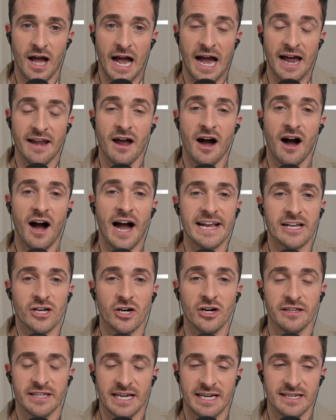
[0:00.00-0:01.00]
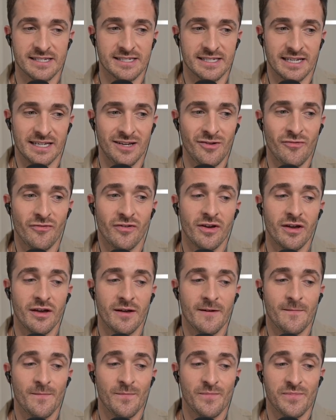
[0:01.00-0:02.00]
And I got there, Steve,
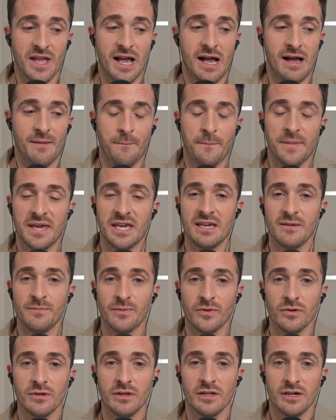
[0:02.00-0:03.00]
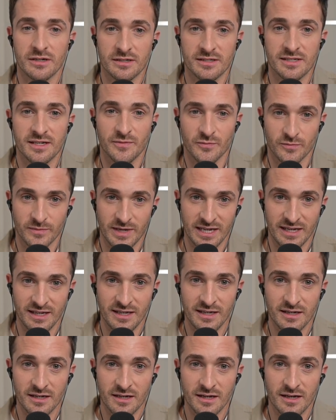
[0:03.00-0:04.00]
and people looked at
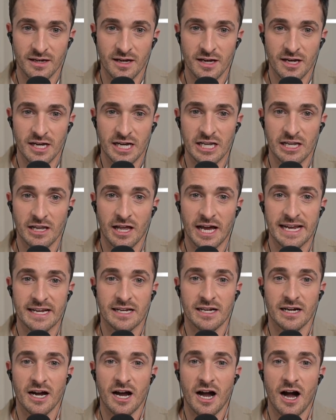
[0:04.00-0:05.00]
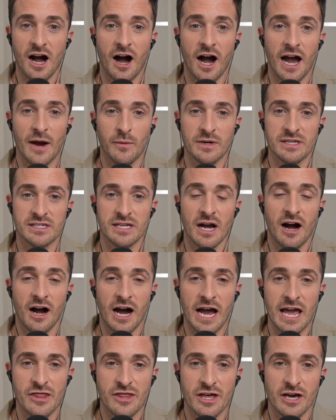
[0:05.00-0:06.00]
me like I was
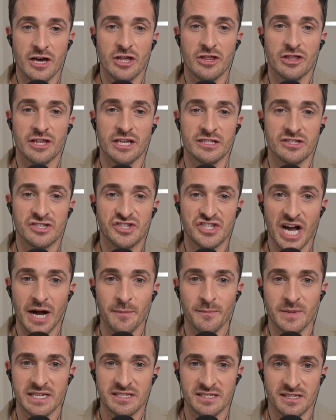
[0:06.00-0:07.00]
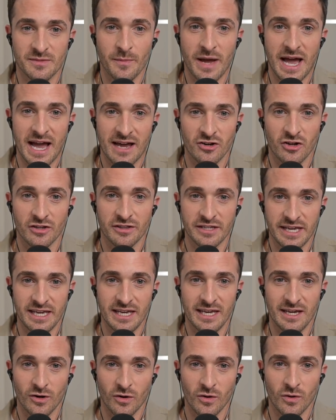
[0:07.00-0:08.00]
either the dumbest man on the
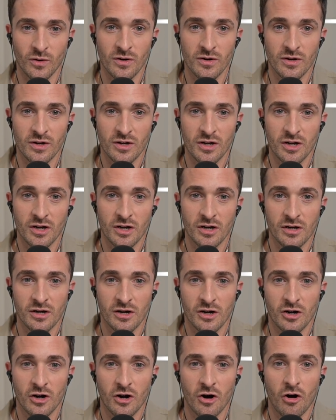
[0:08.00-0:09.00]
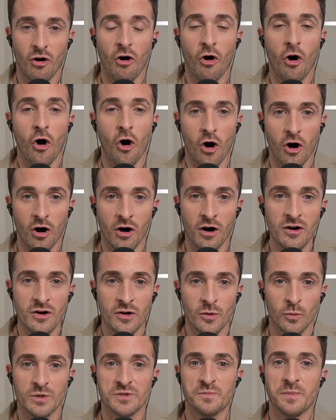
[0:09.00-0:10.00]
hill or
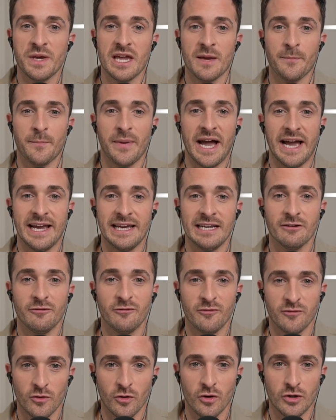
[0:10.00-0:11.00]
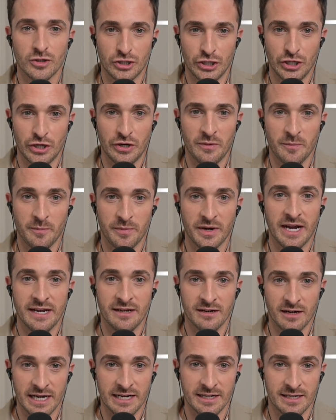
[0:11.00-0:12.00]
was being paid a fortune by
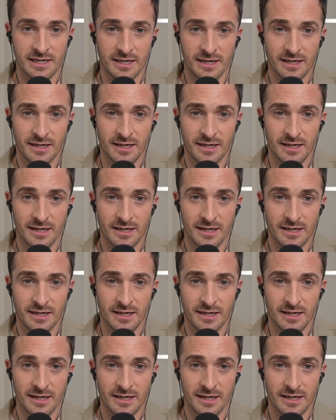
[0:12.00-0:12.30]
Nike.